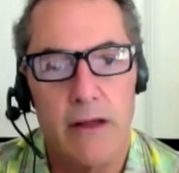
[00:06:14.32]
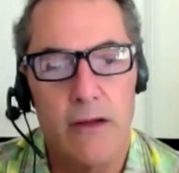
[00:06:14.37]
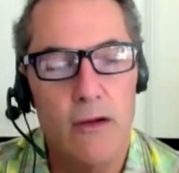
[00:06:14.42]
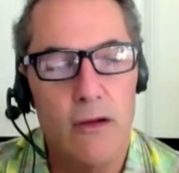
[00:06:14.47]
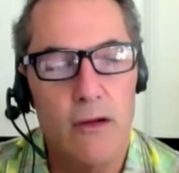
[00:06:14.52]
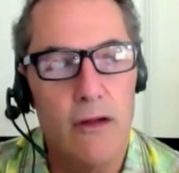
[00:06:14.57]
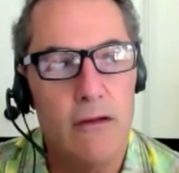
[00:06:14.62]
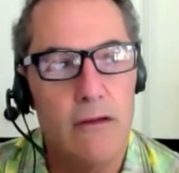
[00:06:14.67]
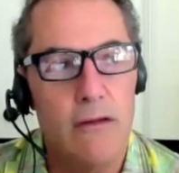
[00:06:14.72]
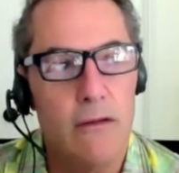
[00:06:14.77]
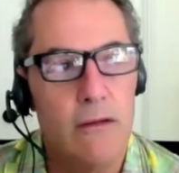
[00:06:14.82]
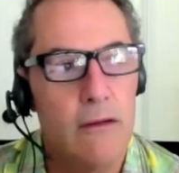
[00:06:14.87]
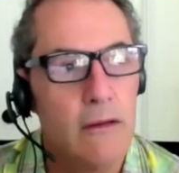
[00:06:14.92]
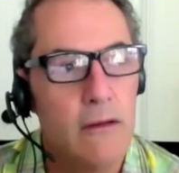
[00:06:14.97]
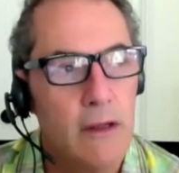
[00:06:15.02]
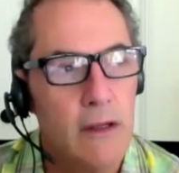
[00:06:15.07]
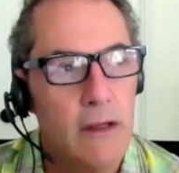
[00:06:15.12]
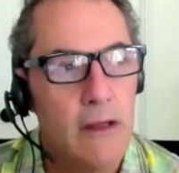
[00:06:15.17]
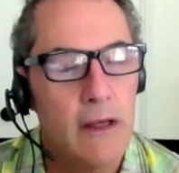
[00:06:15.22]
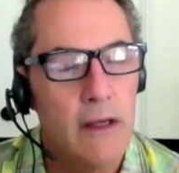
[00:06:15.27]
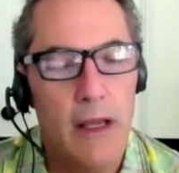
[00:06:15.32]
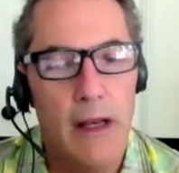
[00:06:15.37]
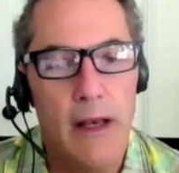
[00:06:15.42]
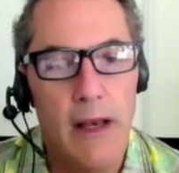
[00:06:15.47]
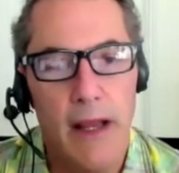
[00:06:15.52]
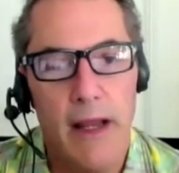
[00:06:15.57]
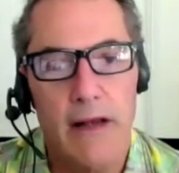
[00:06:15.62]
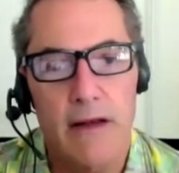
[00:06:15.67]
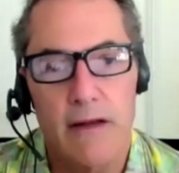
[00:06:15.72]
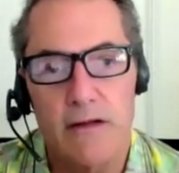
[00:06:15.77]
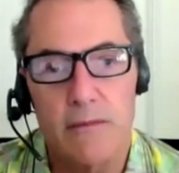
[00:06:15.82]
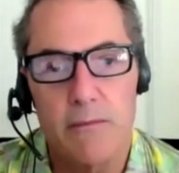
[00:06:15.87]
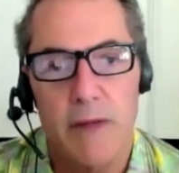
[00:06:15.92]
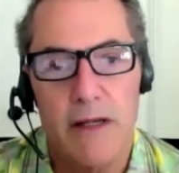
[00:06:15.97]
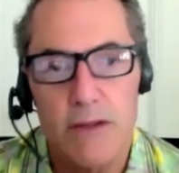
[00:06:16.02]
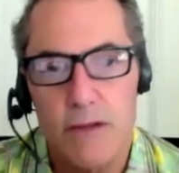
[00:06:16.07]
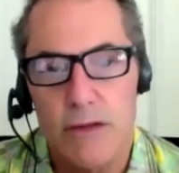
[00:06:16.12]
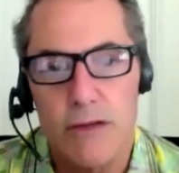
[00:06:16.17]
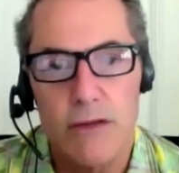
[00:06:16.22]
and you need to connect as much